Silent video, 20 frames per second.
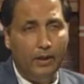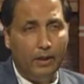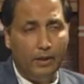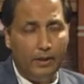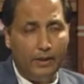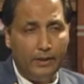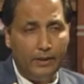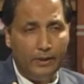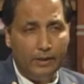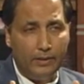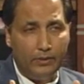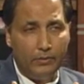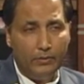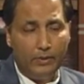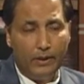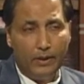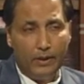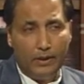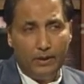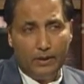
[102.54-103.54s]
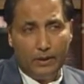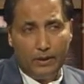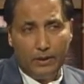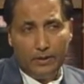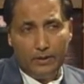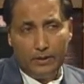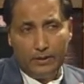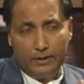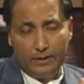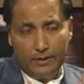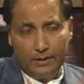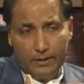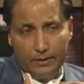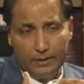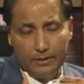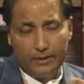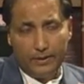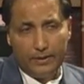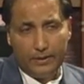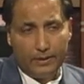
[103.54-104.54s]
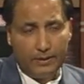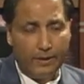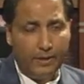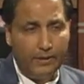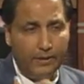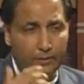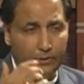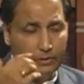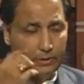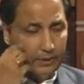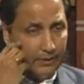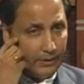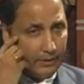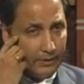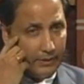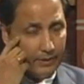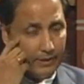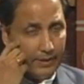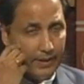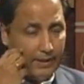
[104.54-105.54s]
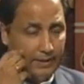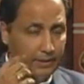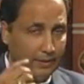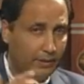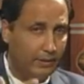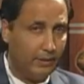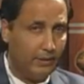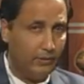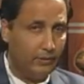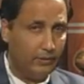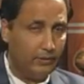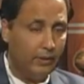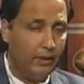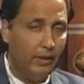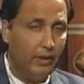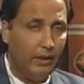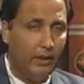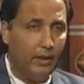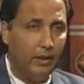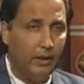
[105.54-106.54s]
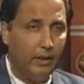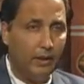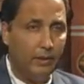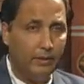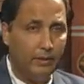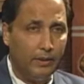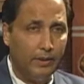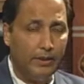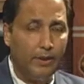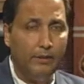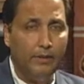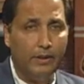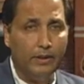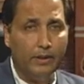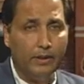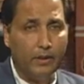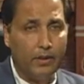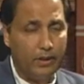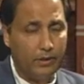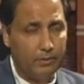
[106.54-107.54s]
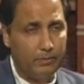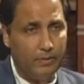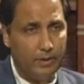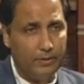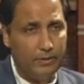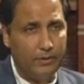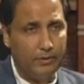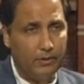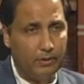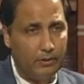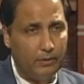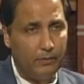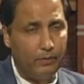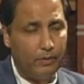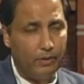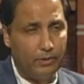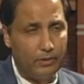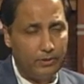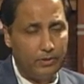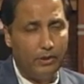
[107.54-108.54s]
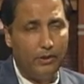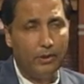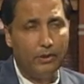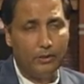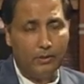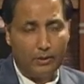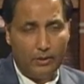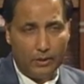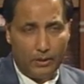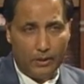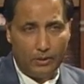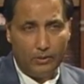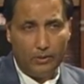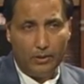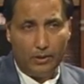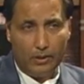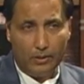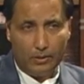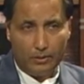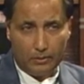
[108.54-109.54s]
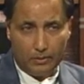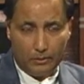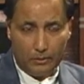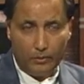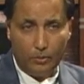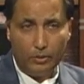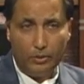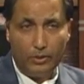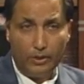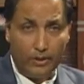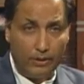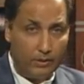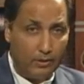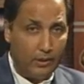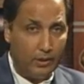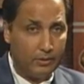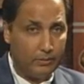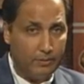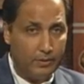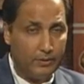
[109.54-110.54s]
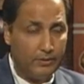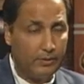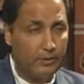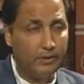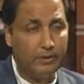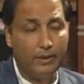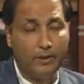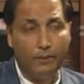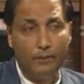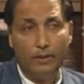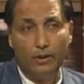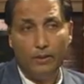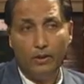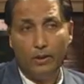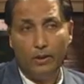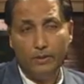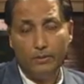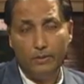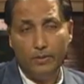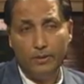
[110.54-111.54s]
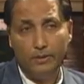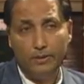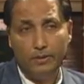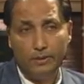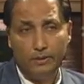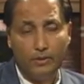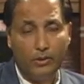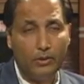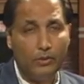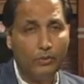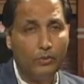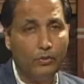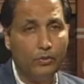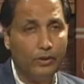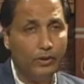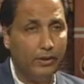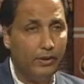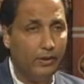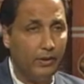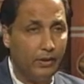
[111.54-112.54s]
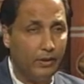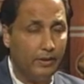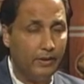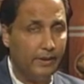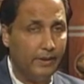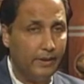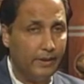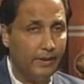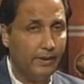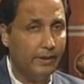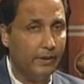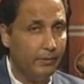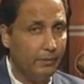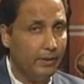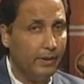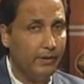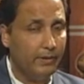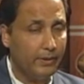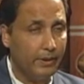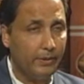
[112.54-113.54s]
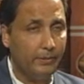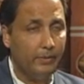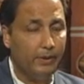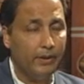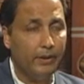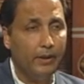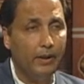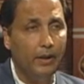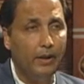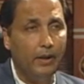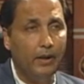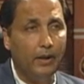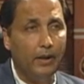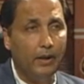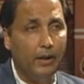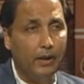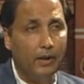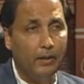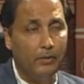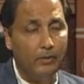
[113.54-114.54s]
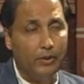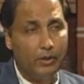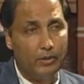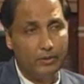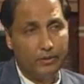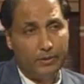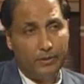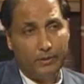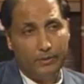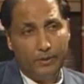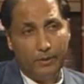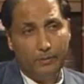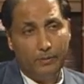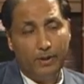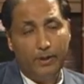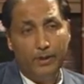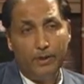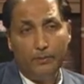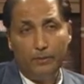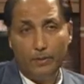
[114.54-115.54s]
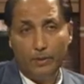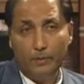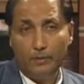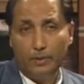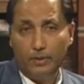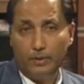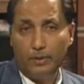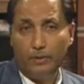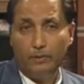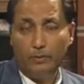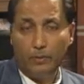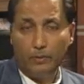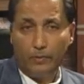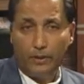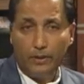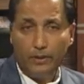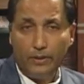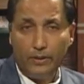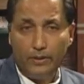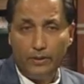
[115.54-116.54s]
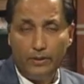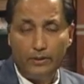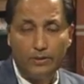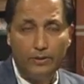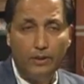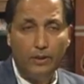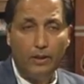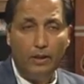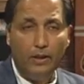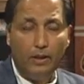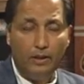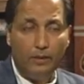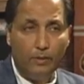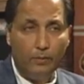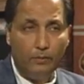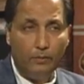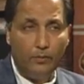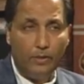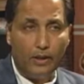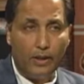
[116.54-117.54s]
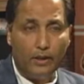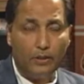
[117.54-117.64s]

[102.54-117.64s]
In recent scenarios, in recent tax scenarios, they are giving the cost basis also for the stock. Report that cost basis. If the cost basis is not reported on the 1099B statement, because they might have been purchased from earlier years, you have to